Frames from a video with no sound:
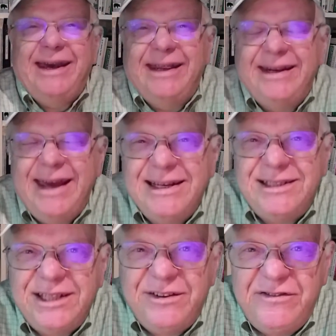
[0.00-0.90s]
And
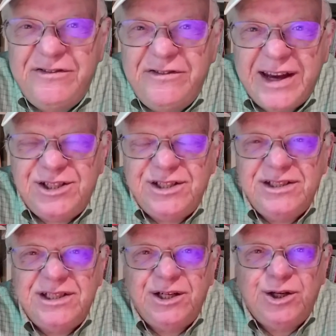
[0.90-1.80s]
as
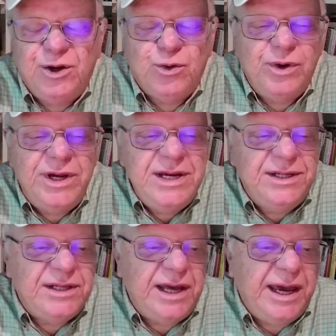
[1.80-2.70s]
infections
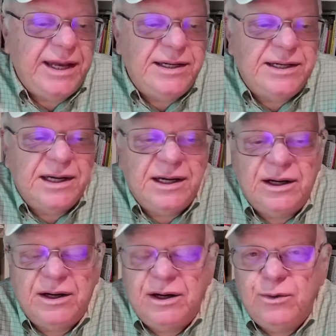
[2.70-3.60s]
increased and
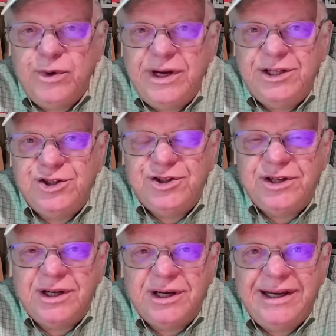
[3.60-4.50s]

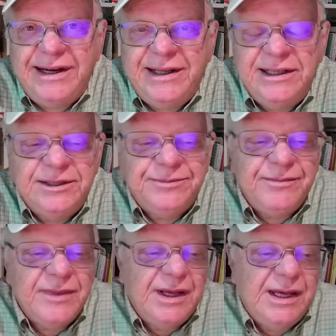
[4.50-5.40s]
reached England,
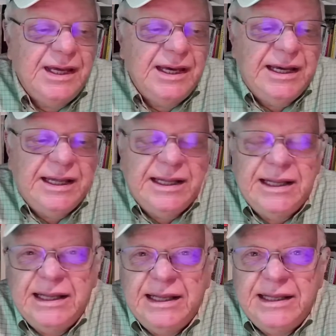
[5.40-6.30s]

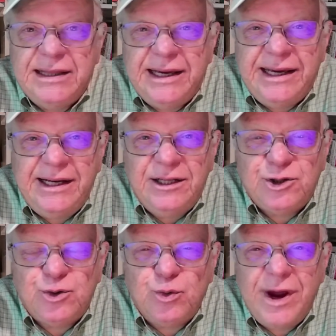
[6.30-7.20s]
the
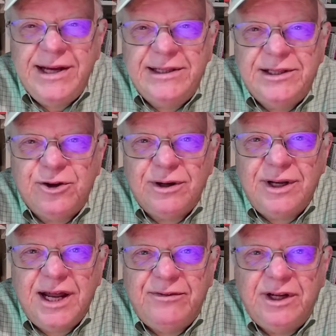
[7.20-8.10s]
English raised their
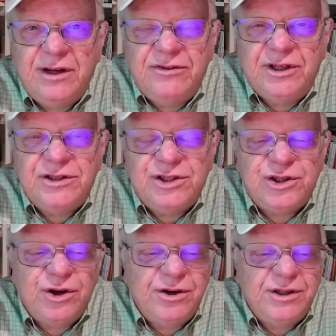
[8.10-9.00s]
level of
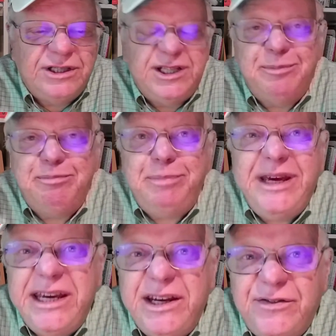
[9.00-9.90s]
concern to
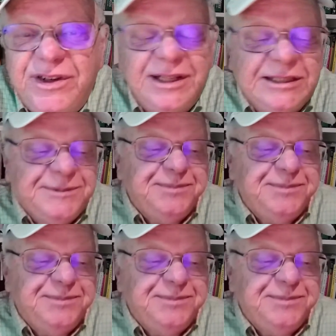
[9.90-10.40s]
peeved.